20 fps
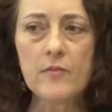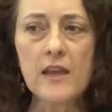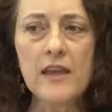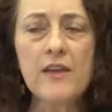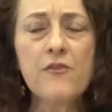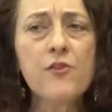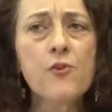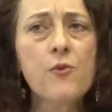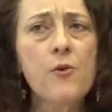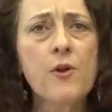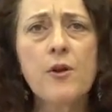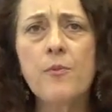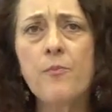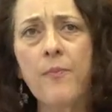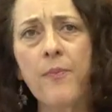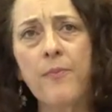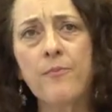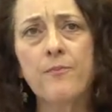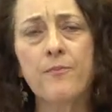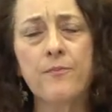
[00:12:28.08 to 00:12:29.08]
If you're
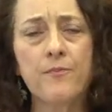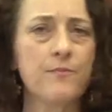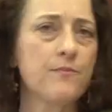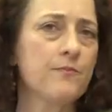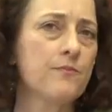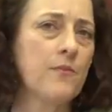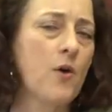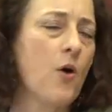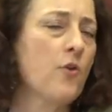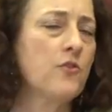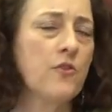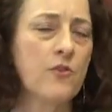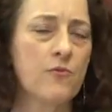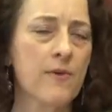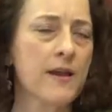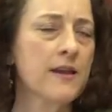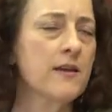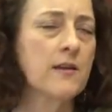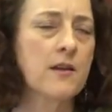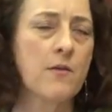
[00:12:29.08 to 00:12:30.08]
on your
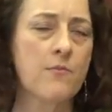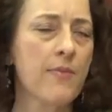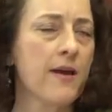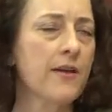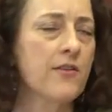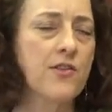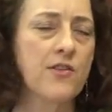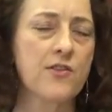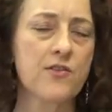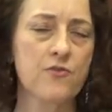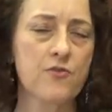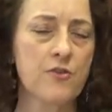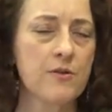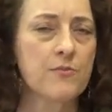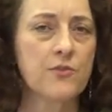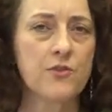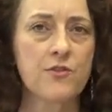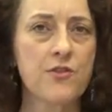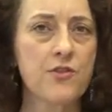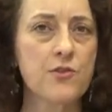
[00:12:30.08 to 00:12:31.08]
regular bus
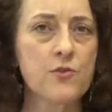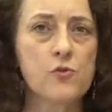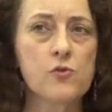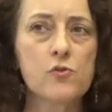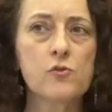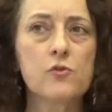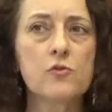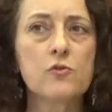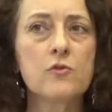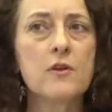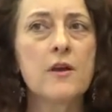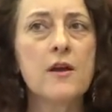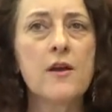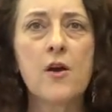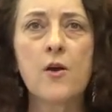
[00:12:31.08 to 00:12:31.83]
trip to school,